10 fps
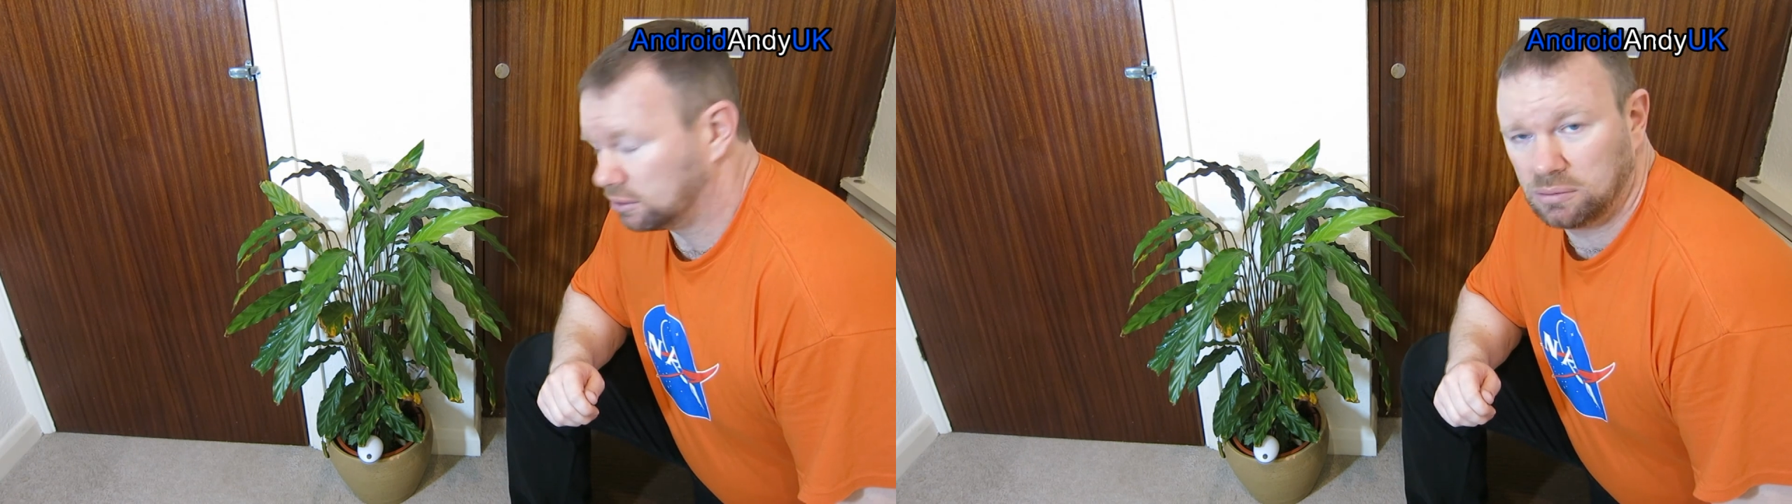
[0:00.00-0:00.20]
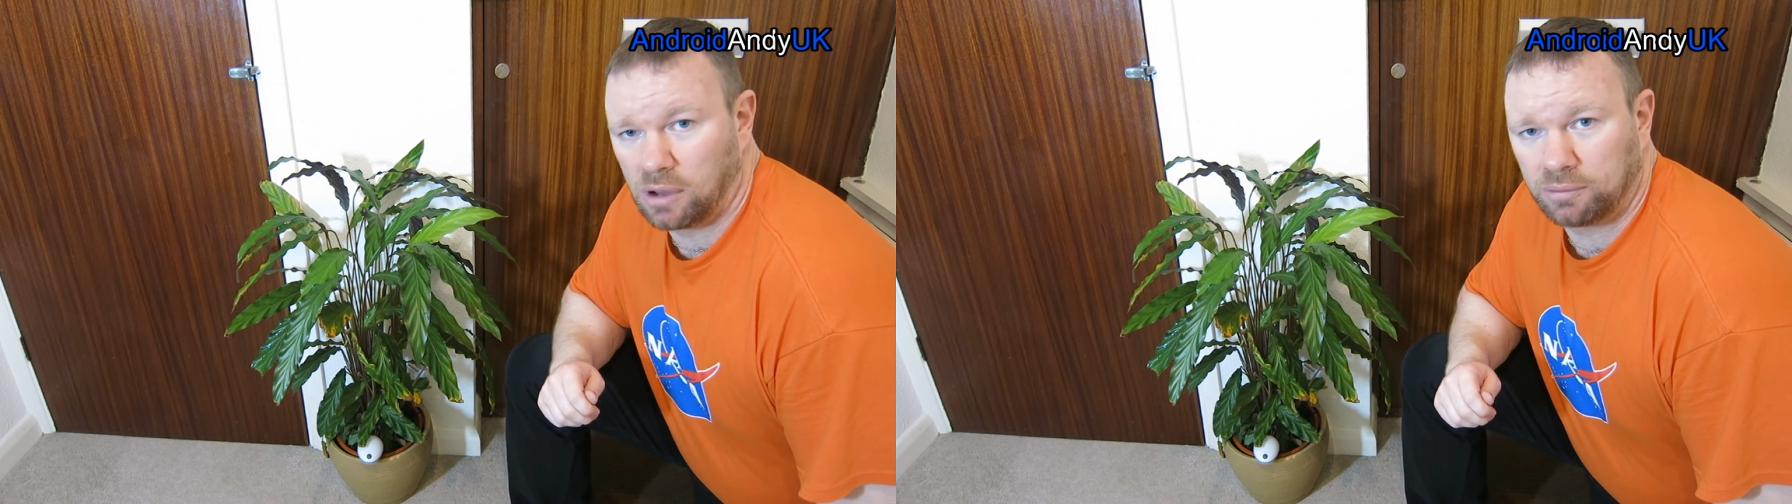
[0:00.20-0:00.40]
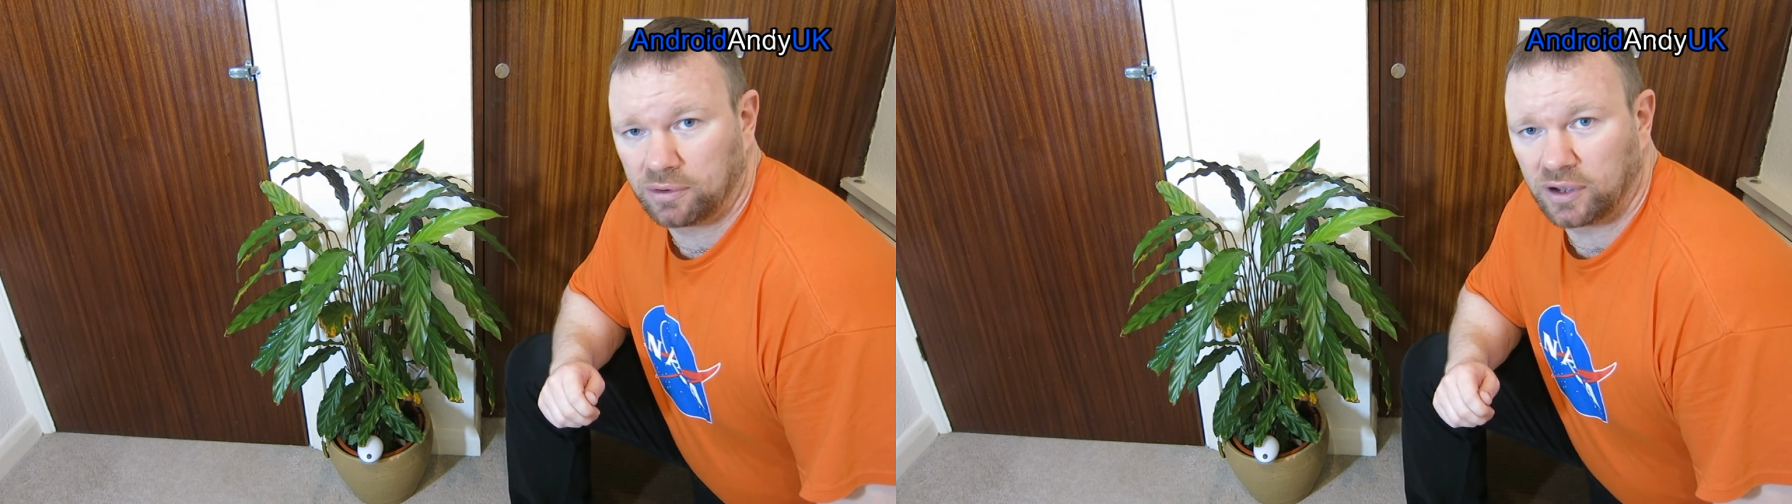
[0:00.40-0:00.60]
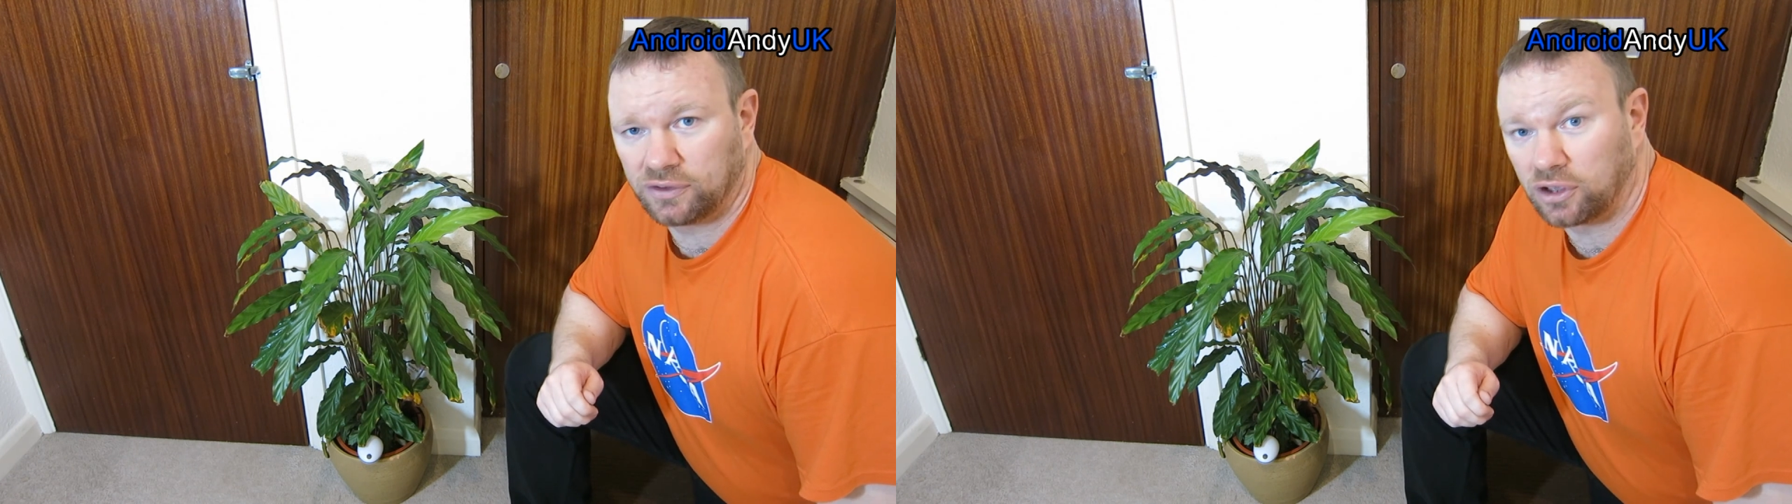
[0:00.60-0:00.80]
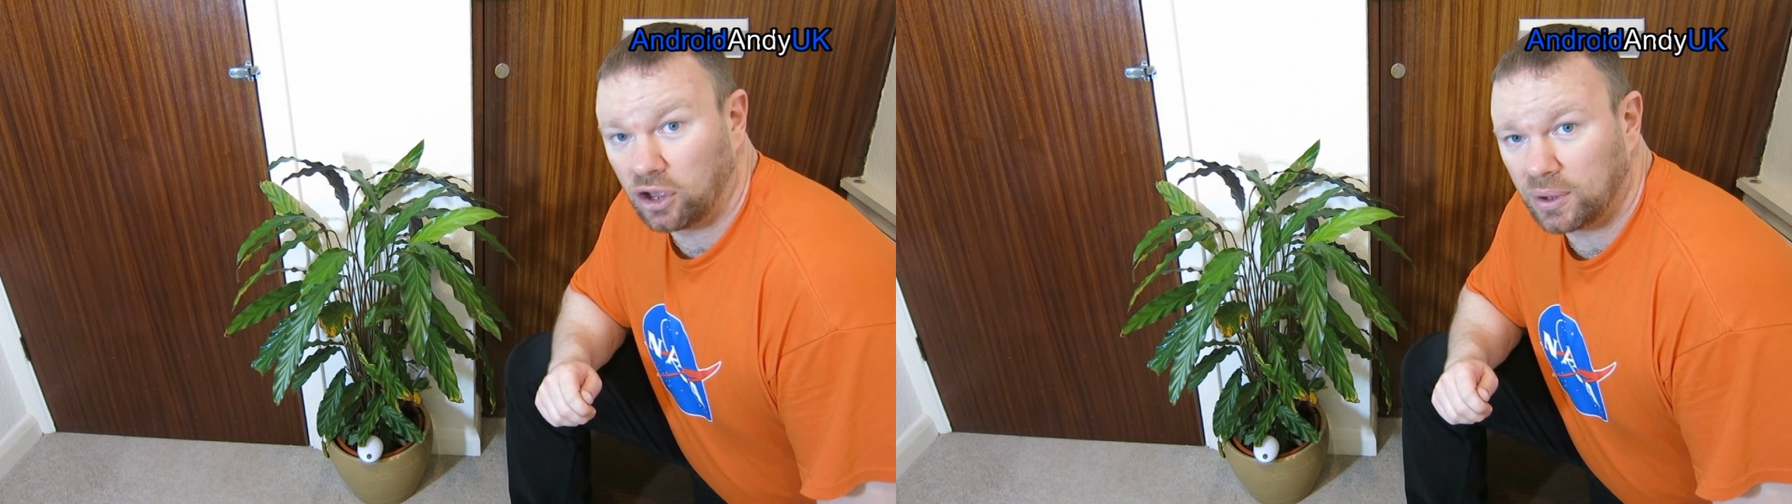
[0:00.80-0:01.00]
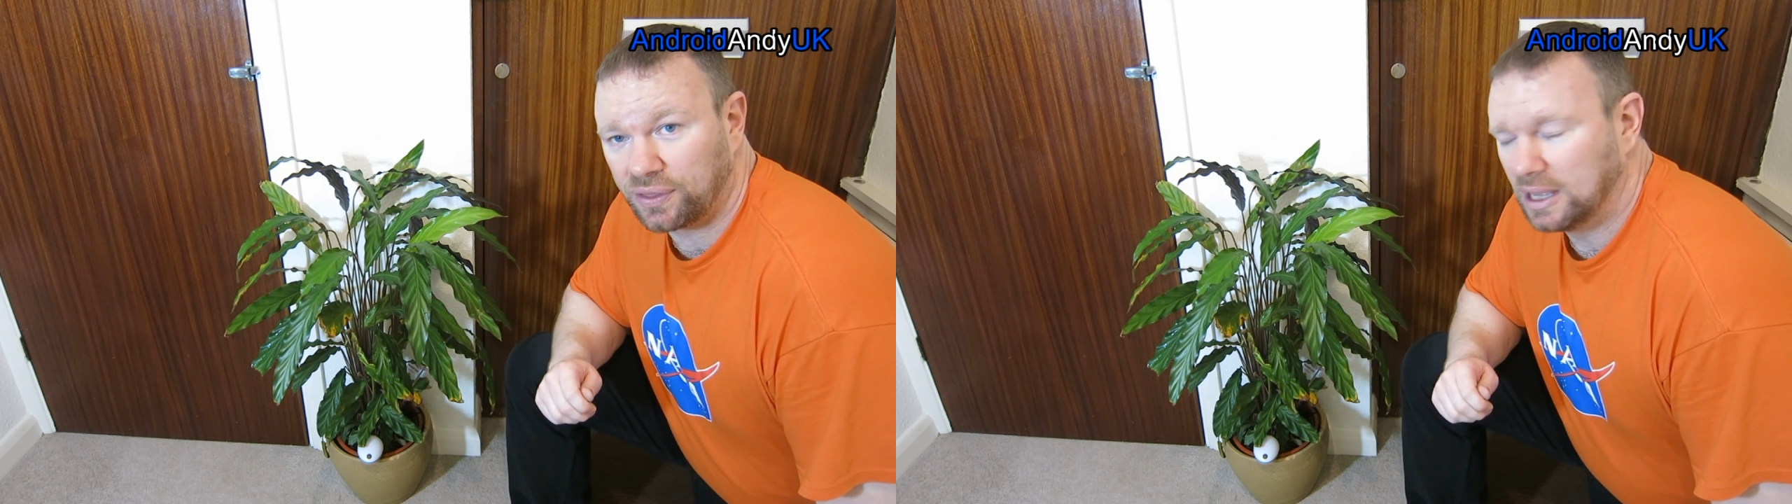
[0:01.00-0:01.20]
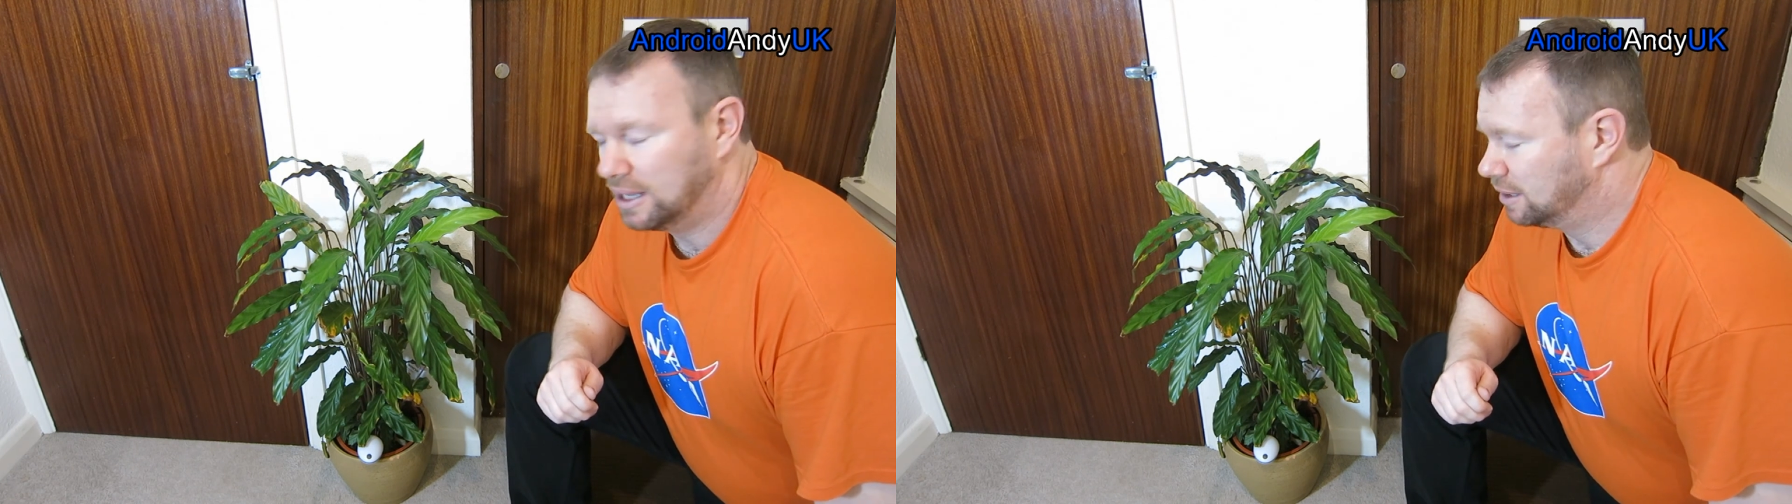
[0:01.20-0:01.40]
that you might prefer to go with